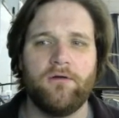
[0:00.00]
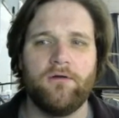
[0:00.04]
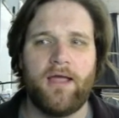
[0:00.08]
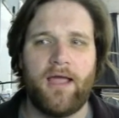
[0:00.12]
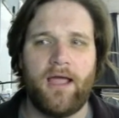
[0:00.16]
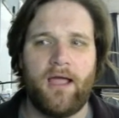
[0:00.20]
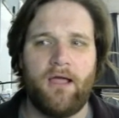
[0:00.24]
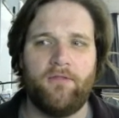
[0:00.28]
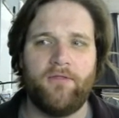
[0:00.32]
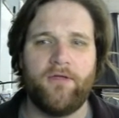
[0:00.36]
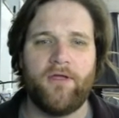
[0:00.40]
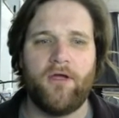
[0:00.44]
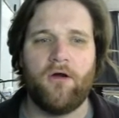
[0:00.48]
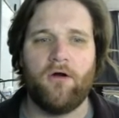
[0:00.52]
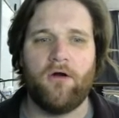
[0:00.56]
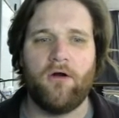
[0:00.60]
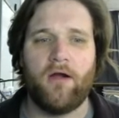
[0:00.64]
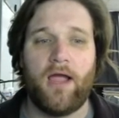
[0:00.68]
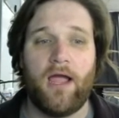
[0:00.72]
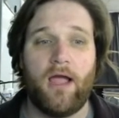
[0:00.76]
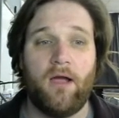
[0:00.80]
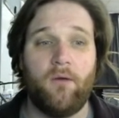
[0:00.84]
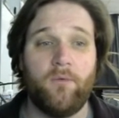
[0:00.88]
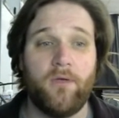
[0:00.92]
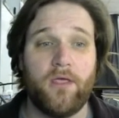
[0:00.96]

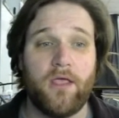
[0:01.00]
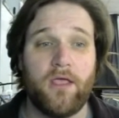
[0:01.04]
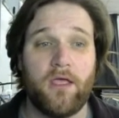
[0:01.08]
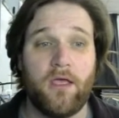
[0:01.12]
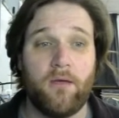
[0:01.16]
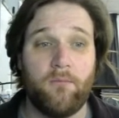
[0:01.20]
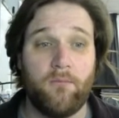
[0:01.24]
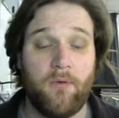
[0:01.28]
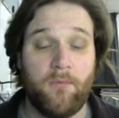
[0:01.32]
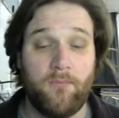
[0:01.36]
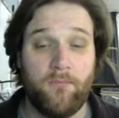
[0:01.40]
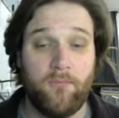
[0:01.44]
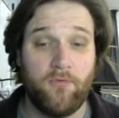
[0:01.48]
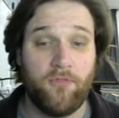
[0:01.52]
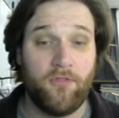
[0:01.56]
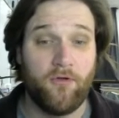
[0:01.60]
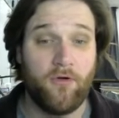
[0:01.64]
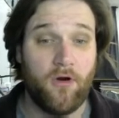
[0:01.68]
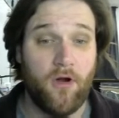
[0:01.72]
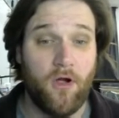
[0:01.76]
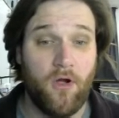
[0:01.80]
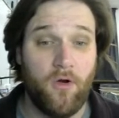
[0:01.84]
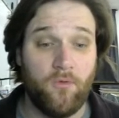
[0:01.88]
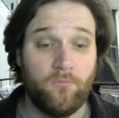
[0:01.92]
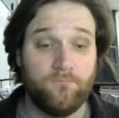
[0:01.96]
how we can come up with
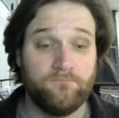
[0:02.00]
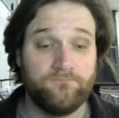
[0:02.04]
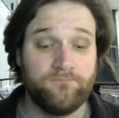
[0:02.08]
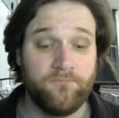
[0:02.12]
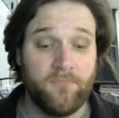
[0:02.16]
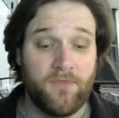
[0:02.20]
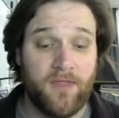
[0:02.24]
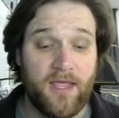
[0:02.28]
our own.